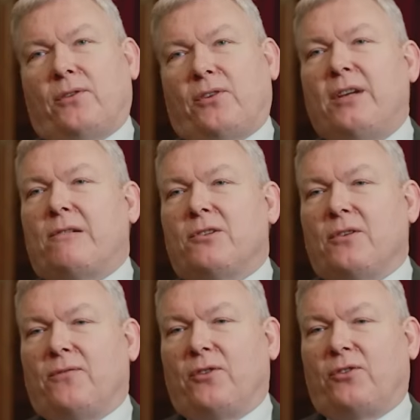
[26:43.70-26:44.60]
the secret
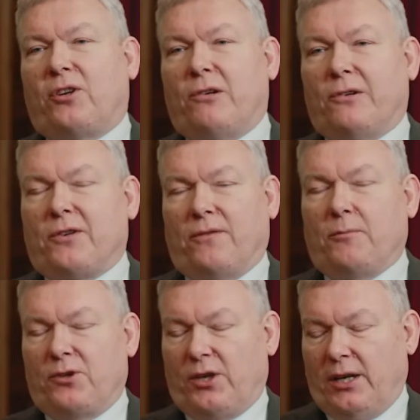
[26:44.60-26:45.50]
of the security of the
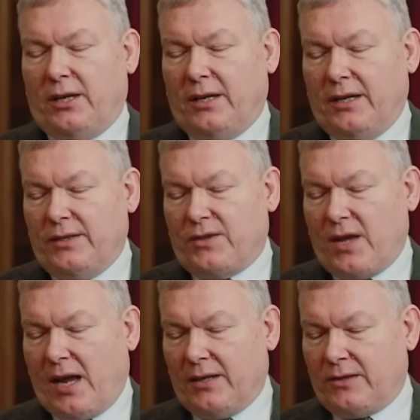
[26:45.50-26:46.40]
machine is
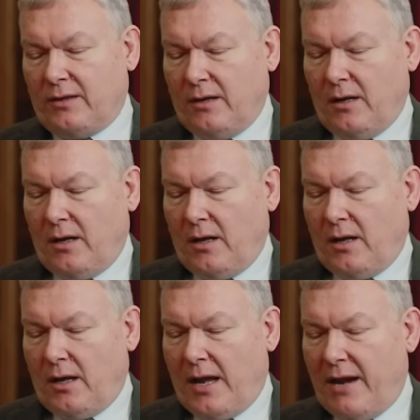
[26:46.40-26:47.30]
that
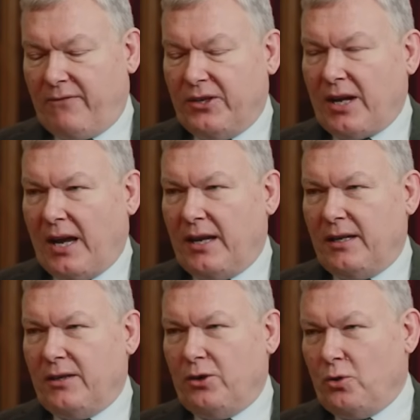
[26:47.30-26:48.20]
every
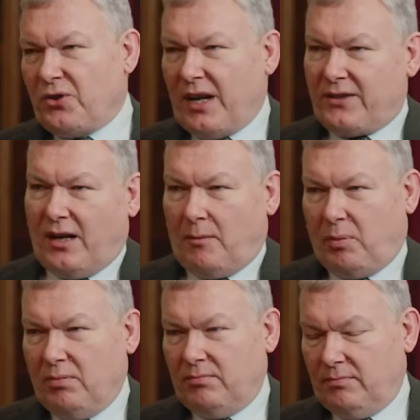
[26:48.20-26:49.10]
day you set up
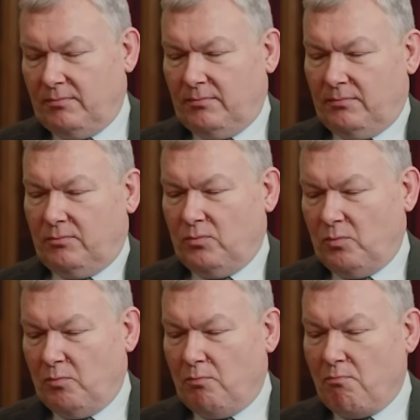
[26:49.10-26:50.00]

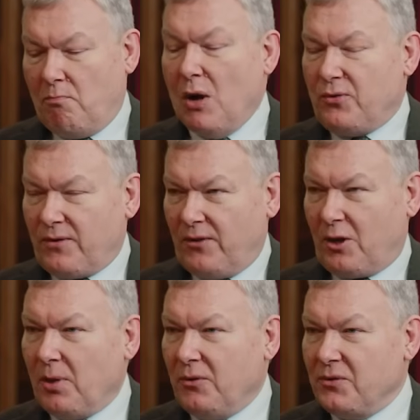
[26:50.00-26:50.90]
most of the
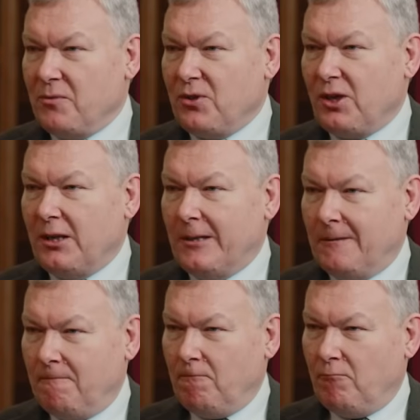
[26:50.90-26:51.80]
components of the machine
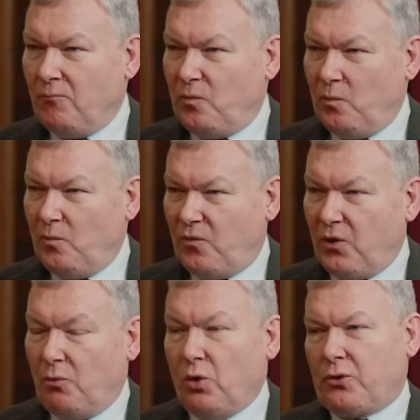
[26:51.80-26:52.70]

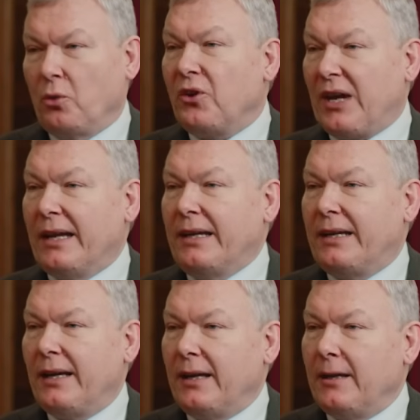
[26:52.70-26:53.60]
for what's called the daily
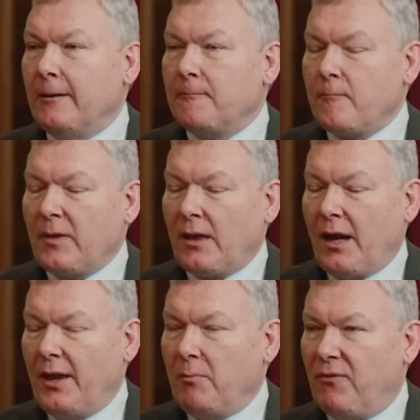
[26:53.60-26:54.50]
key,
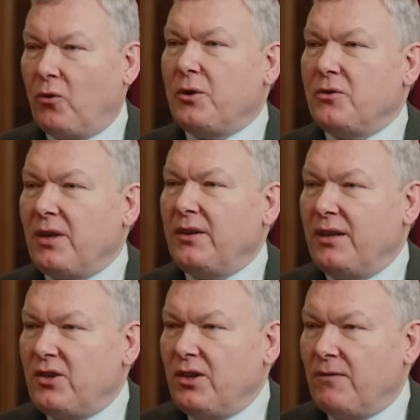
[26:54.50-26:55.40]
and then before you send
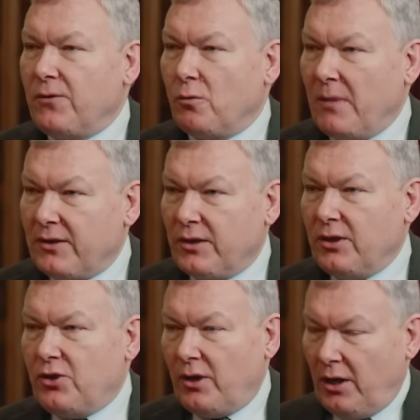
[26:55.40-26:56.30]
each individual
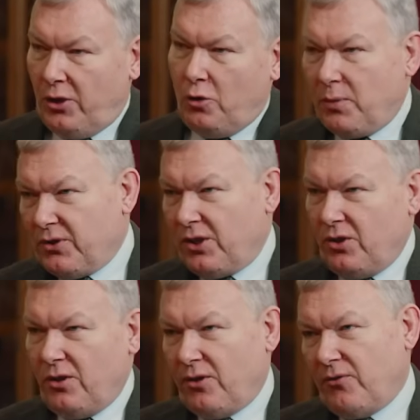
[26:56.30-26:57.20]
message, you
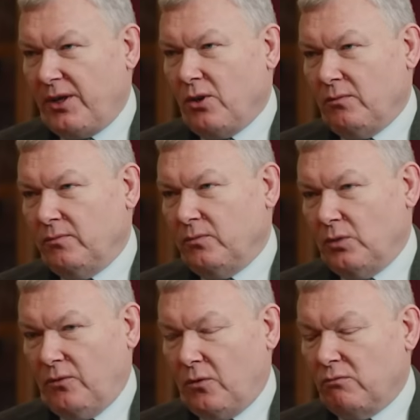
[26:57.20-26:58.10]
position the 3 or
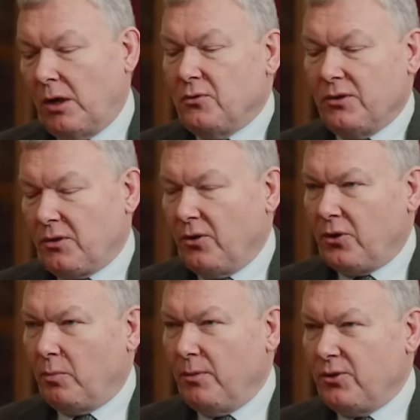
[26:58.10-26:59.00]
4 rotors on the
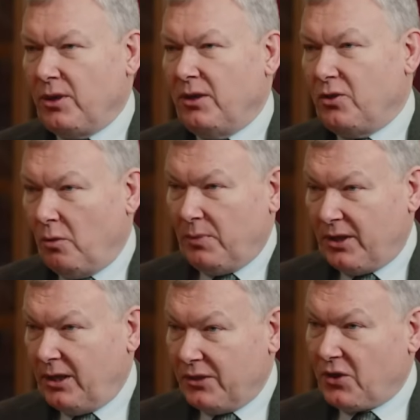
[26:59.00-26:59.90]
top of the machine to a
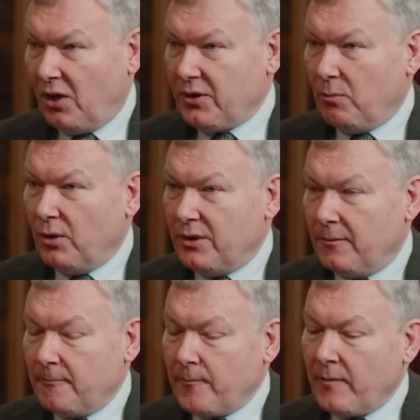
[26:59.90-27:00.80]
particular starting point.
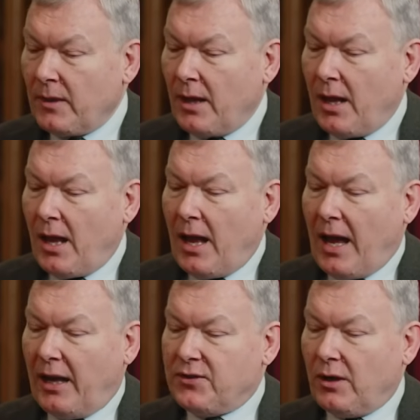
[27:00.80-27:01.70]

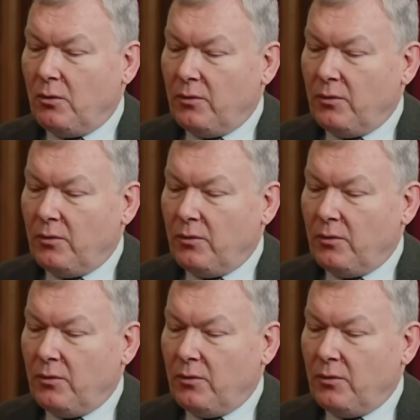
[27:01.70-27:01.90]
And so